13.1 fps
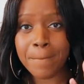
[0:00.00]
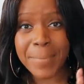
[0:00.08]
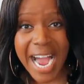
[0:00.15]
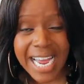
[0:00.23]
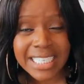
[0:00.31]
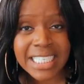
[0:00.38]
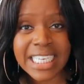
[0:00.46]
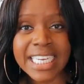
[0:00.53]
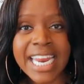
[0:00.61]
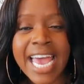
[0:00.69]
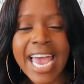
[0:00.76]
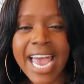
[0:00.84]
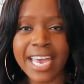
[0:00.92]

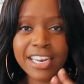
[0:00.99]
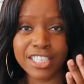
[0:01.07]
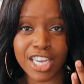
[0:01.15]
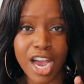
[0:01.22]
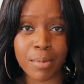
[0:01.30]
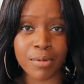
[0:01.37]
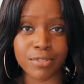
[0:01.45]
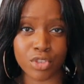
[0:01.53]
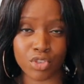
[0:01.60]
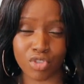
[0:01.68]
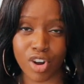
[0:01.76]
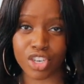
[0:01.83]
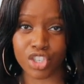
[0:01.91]
pattern, any type of
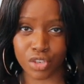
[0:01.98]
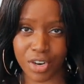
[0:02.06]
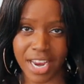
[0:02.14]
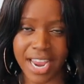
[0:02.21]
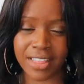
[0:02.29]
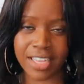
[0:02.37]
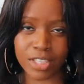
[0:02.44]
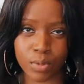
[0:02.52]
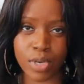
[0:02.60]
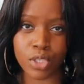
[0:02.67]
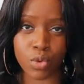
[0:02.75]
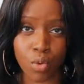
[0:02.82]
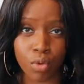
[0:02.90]
structure, okay? That's why
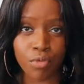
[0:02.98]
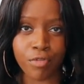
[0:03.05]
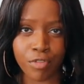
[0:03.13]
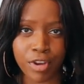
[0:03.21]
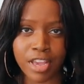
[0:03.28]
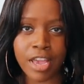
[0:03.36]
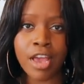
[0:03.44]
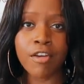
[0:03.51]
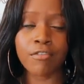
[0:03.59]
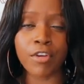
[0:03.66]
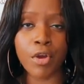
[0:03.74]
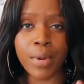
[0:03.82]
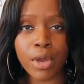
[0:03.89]
it's called free
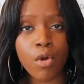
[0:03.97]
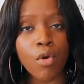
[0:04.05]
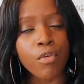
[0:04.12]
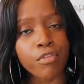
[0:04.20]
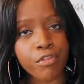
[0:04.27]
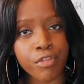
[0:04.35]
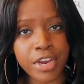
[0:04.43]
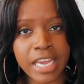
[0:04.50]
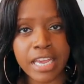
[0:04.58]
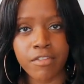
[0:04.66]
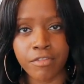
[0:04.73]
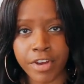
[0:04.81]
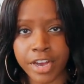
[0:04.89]
flowing or
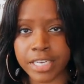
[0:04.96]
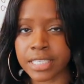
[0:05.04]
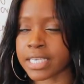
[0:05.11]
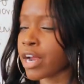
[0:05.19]
free verse.